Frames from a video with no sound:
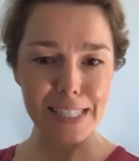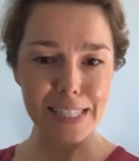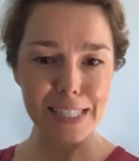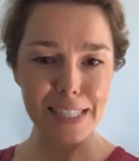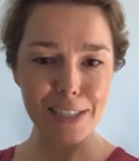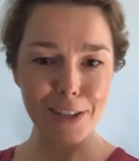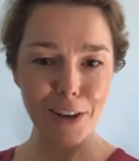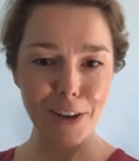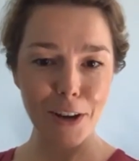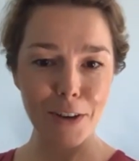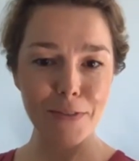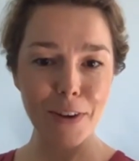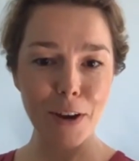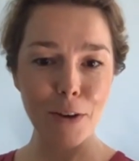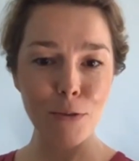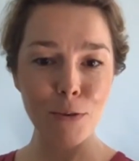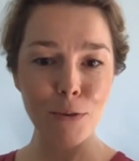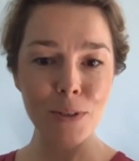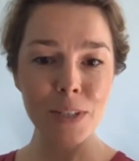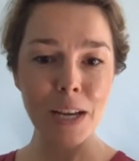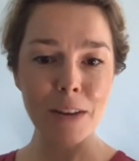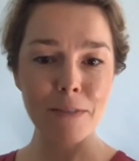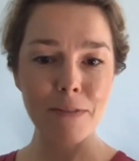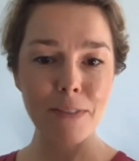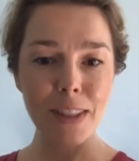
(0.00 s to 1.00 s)
you know if i
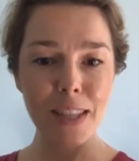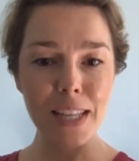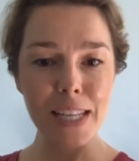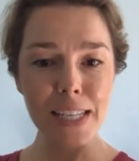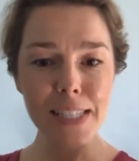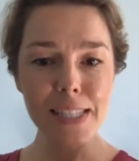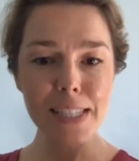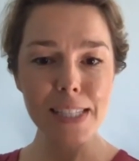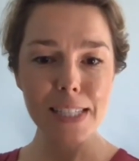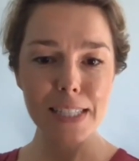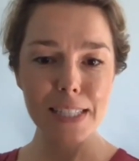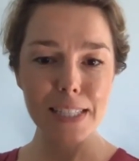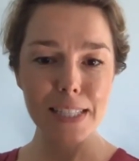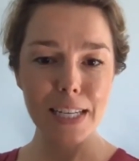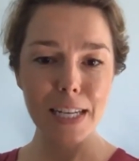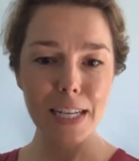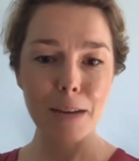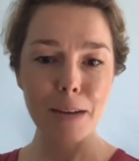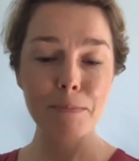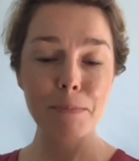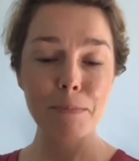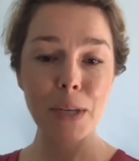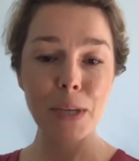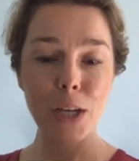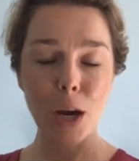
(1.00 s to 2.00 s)
would have listened that
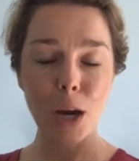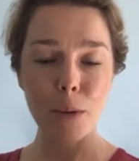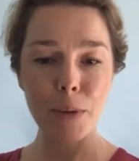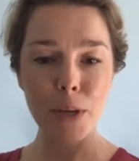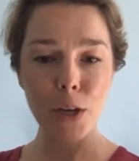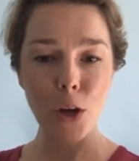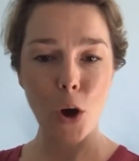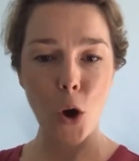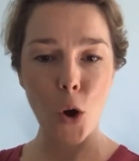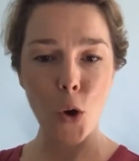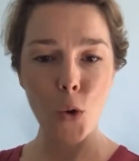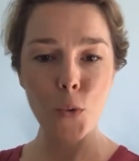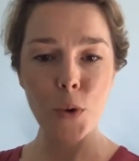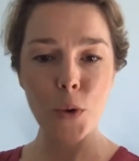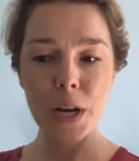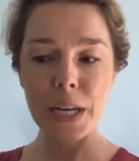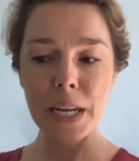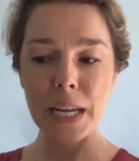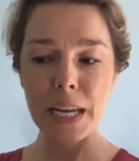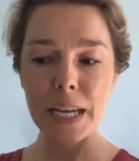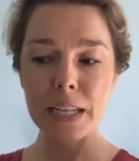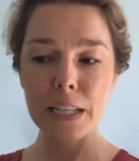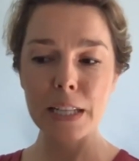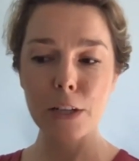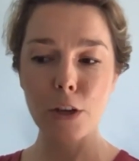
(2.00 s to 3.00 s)
i'm becoming
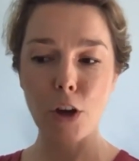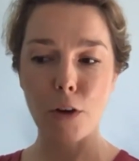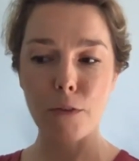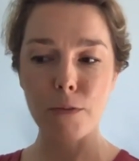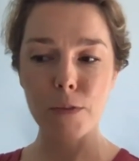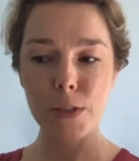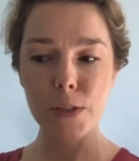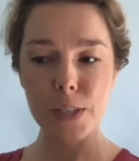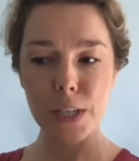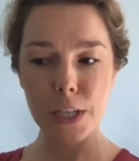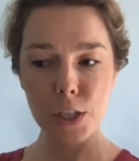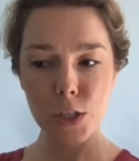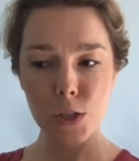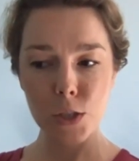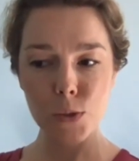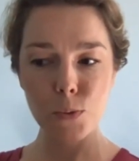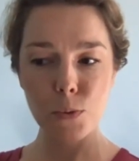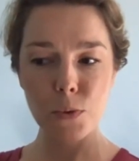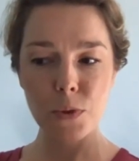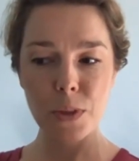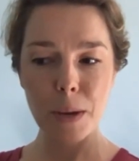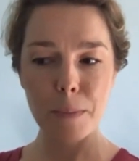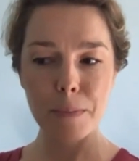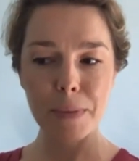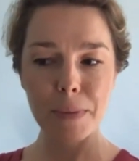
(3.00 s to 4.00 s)
already in conversations
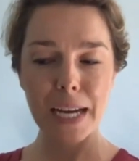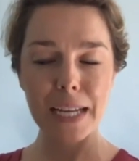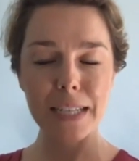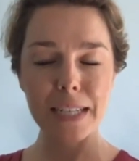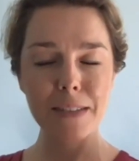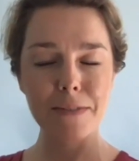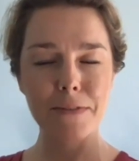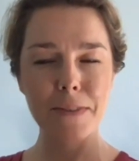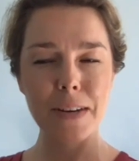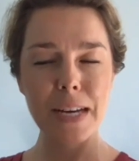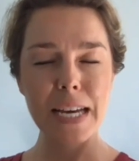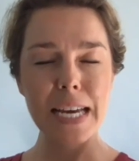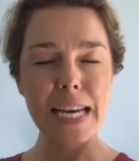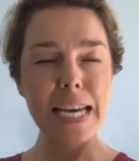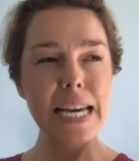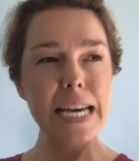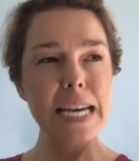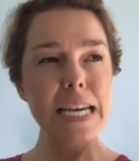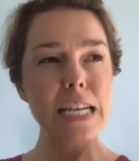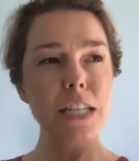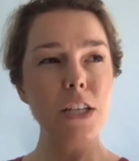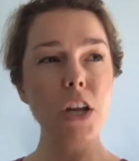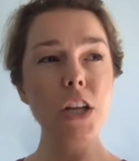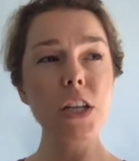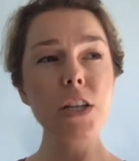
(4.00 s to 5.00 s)
with them kind of
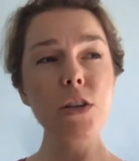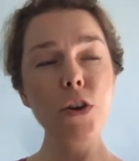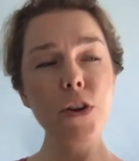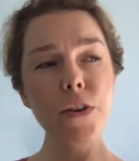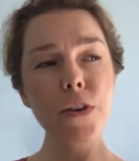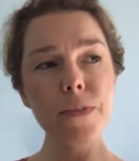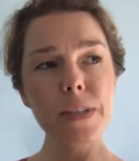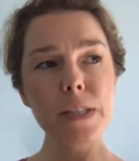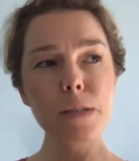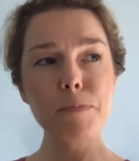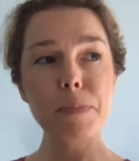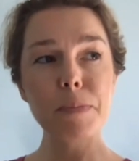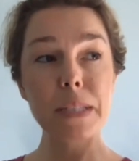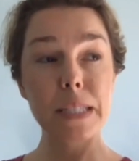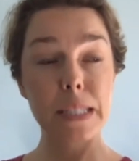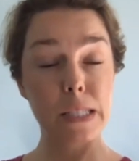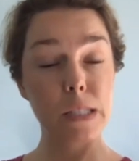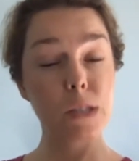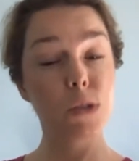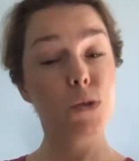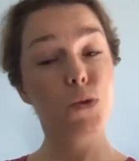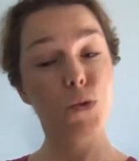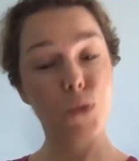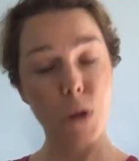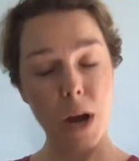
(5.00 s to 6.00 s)
not nervous but
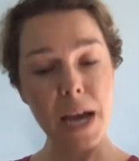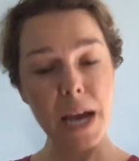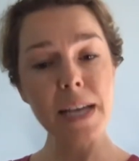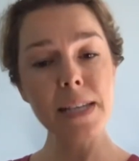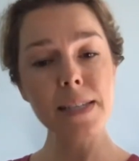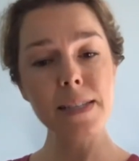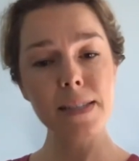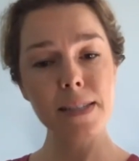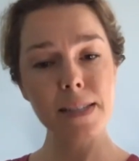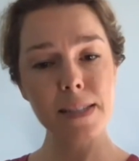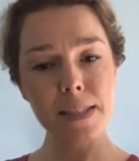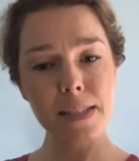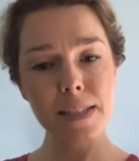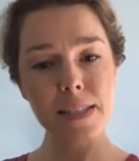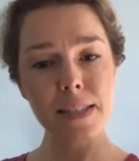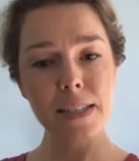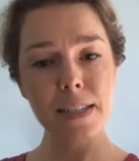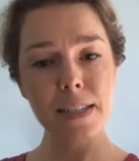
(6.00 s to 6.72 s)
stressed